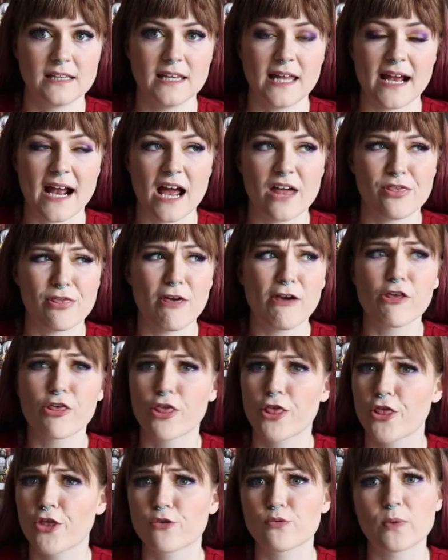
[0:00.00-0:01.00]
Like I think
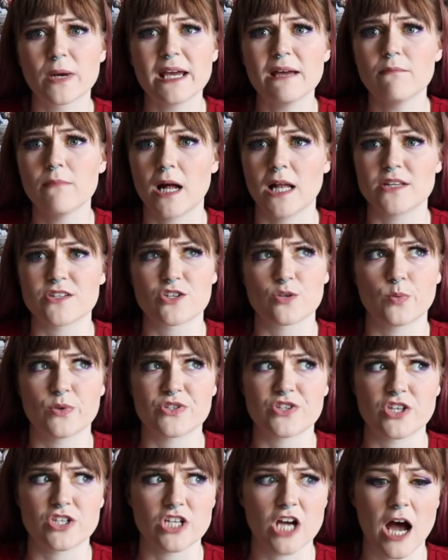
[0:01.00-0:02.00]
three months
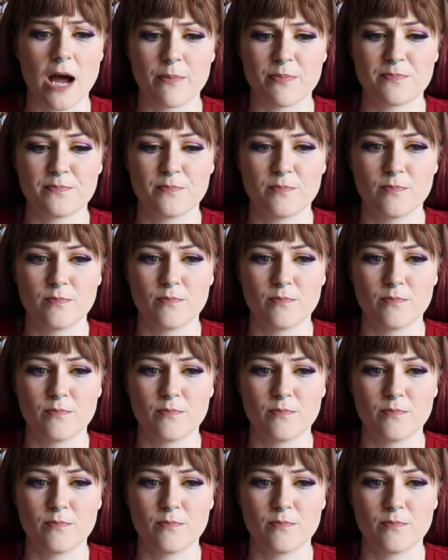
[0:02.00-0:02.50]
was the top